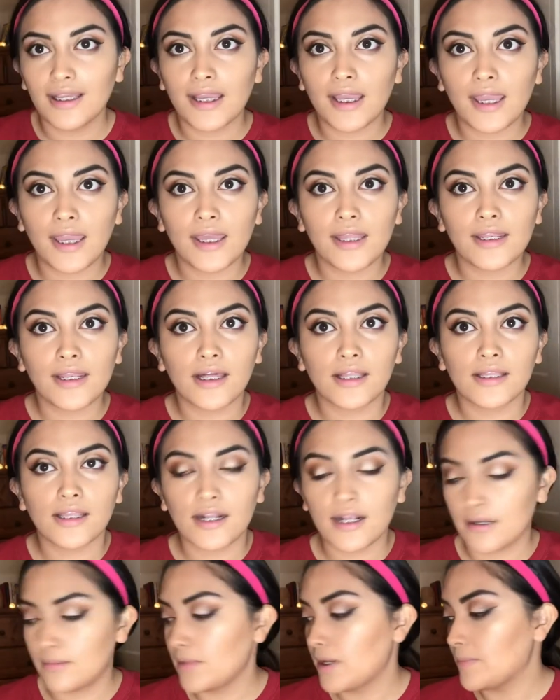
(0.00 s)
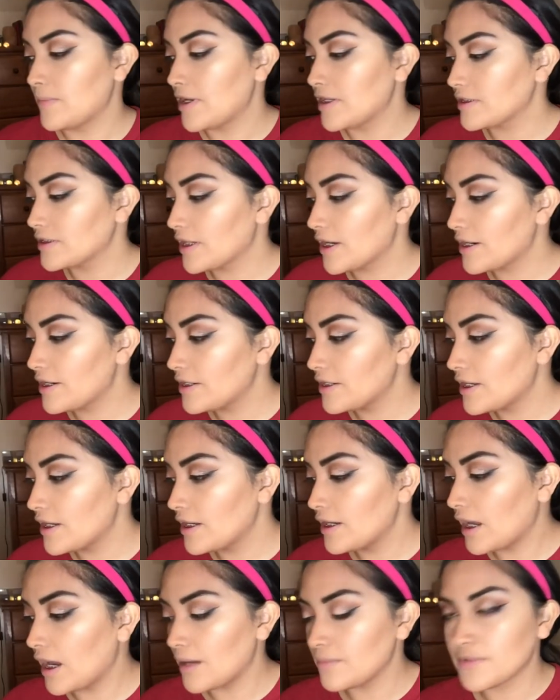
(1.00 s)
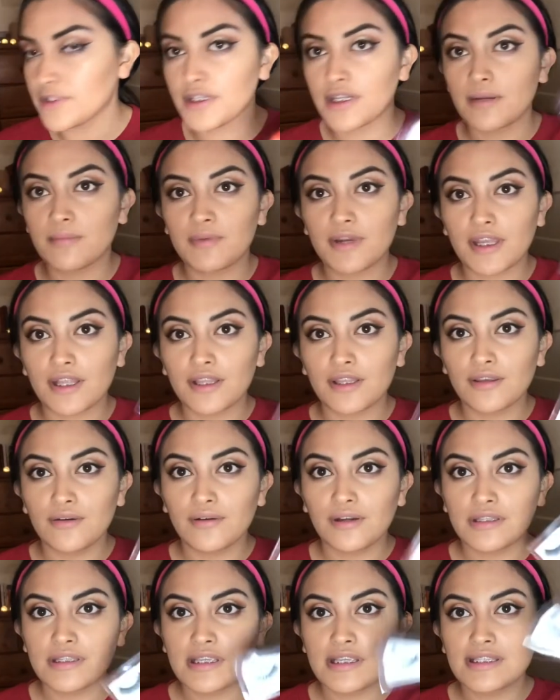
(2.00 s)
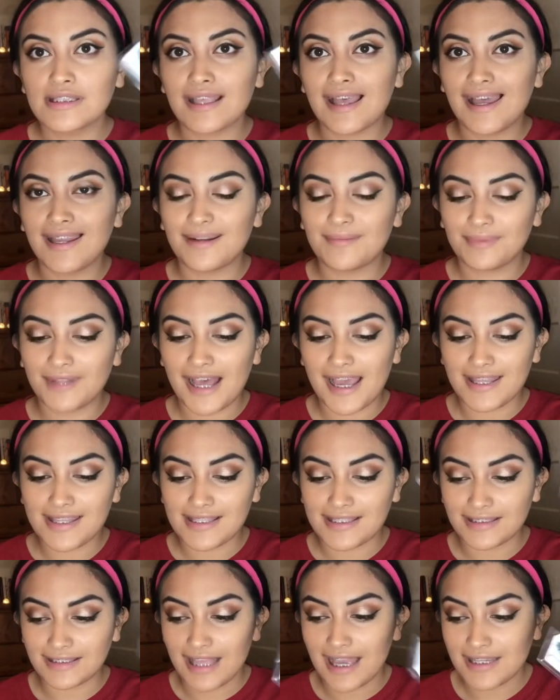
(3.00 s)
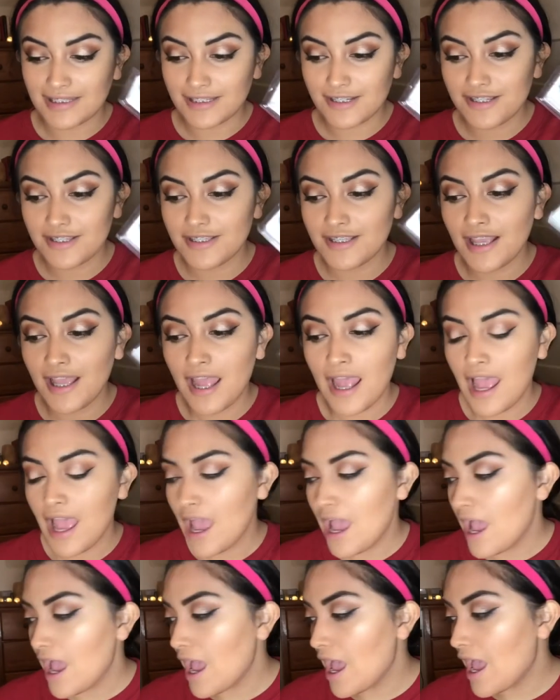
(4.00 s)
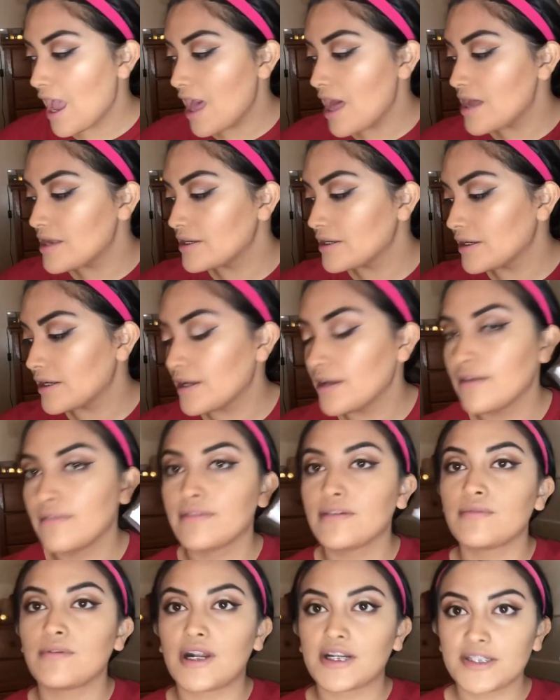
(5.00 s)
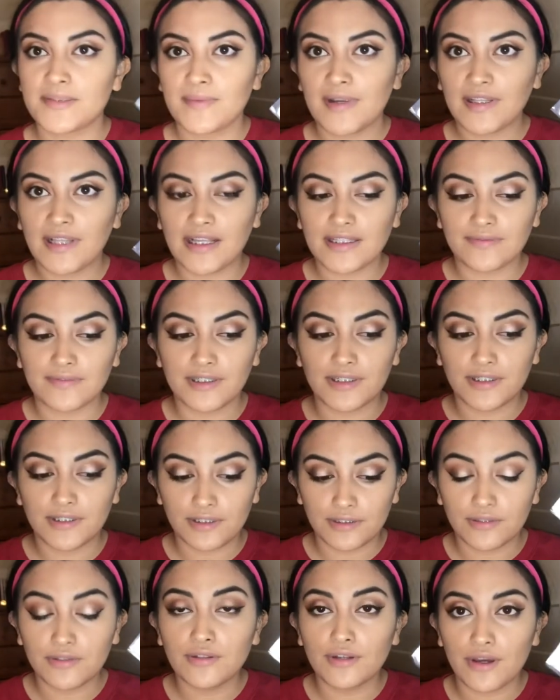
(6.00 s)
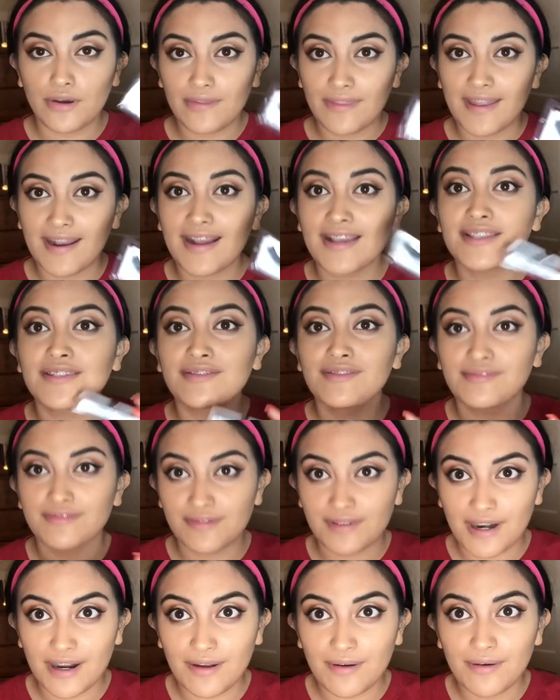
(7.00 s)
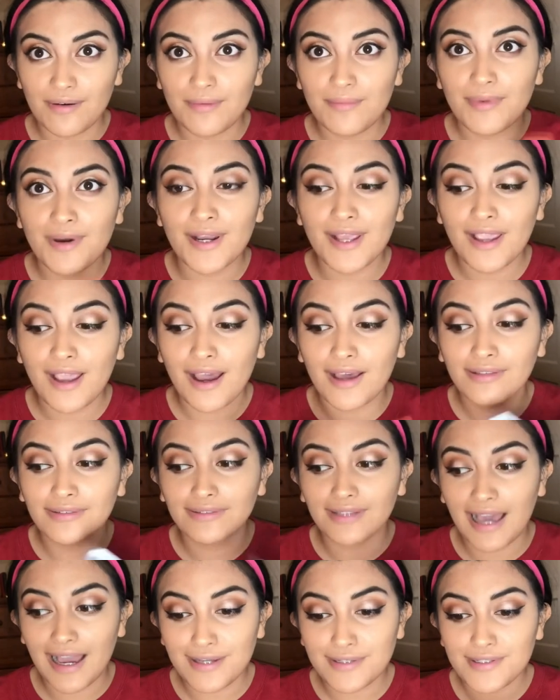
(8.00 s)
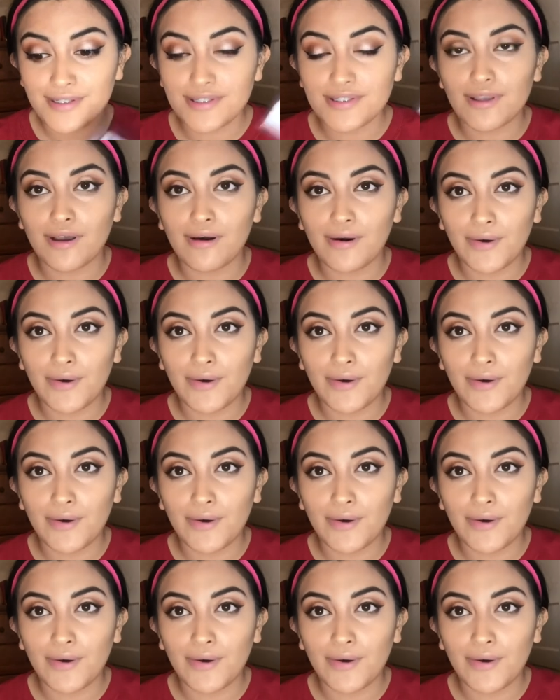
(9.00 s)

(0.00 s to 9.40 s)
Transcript: And now that I have my mascara done, I'm just gonna put glue on these and apply these lashes. And if you watched my last video, you know that I struggle putting on lashes.